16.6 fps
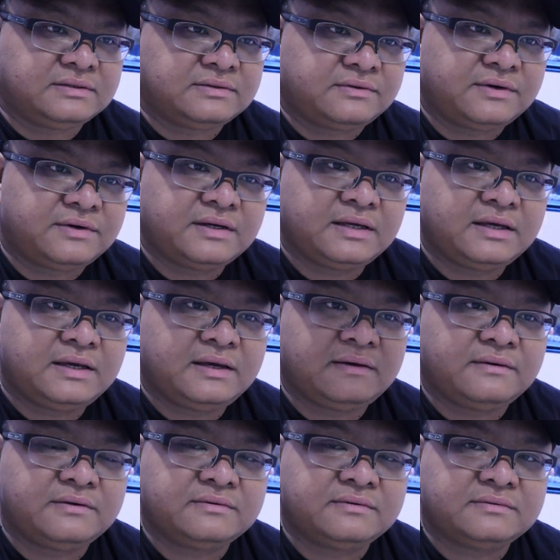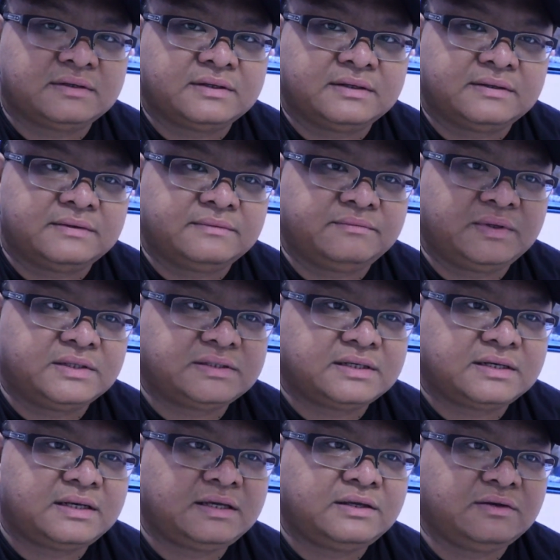already
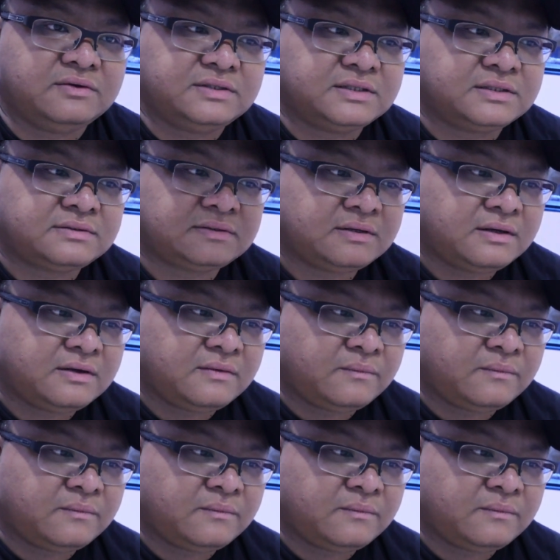basically you just